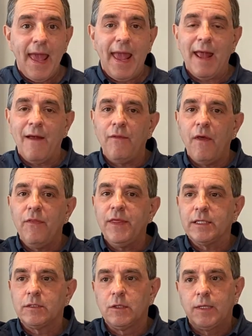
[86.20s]
and
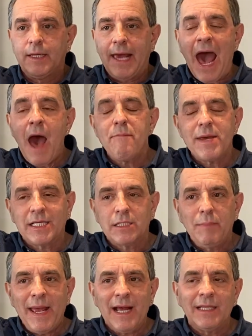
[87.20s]
this gap
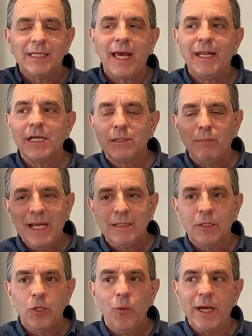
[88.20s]
expands, and it expands
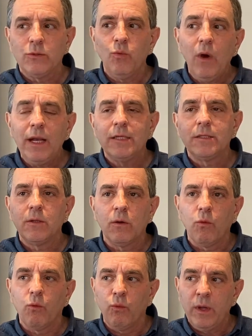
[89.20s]
in two ways. One is the
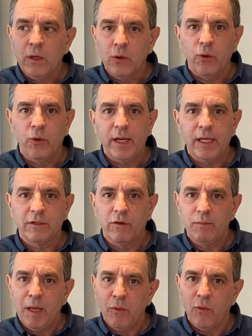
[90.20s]
real earnings of
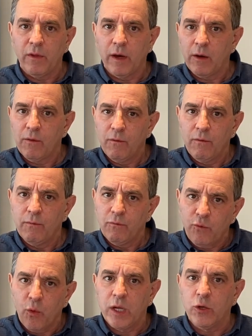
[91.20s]
people with a
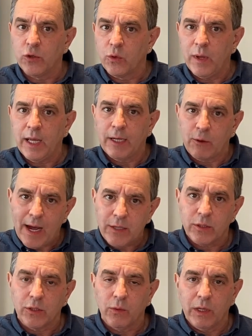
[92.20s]
four-year degree and a
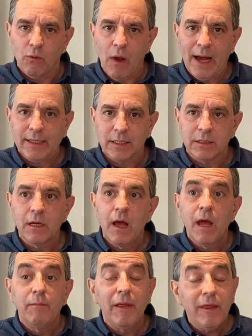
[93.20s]
graduate degree rises,
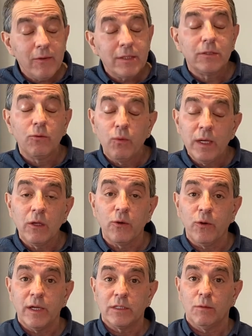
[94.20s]
but there is the real
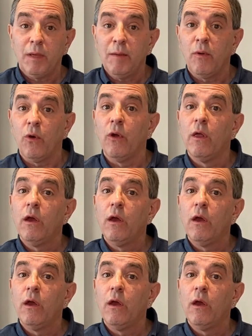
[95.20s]
earnings of people